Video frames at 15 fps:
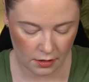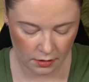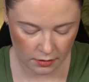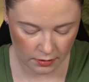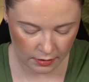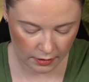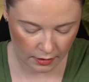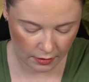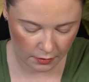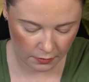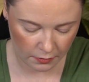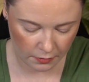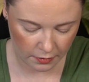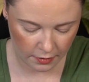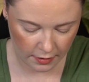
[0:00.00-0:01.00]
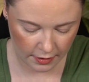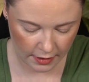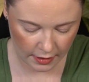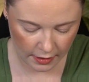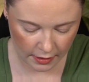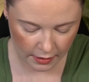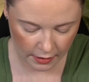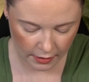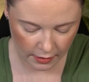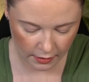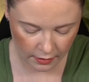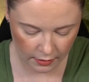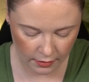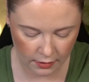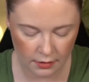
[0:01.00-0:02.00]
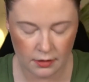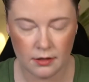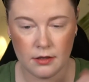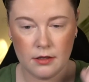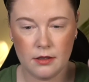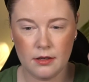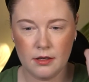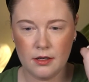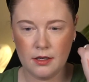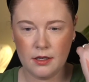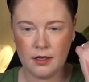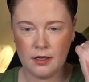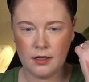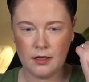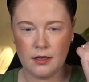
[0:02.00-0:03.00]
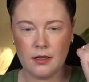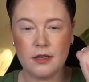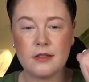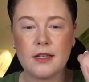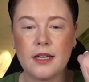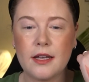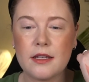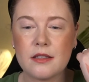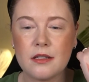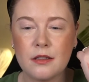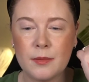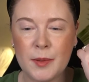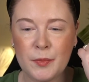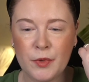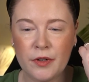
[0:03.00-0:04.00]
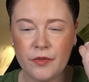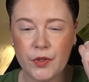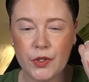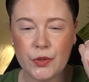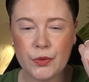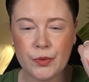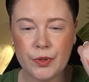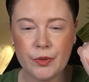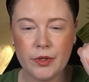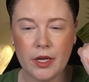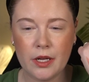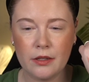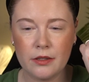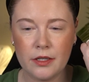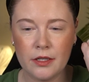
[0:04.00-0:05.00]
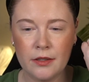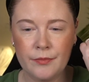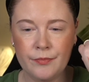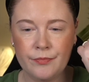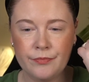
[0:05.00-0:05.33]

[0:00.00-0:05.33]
So there is, I guess, a little bit more of the true color